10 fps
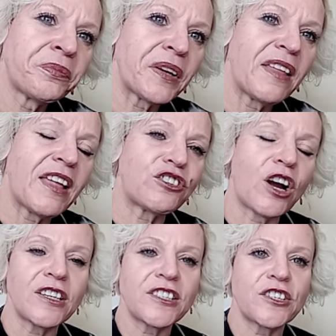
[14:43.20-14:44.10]

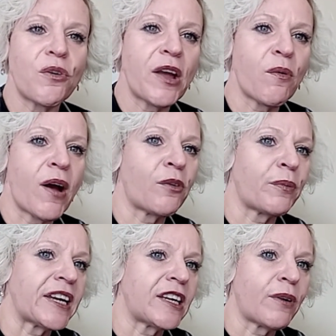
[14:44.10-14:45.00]
Electronics go haywire when
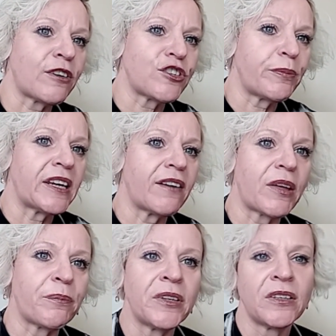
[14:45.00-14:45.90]
I get around too many of them.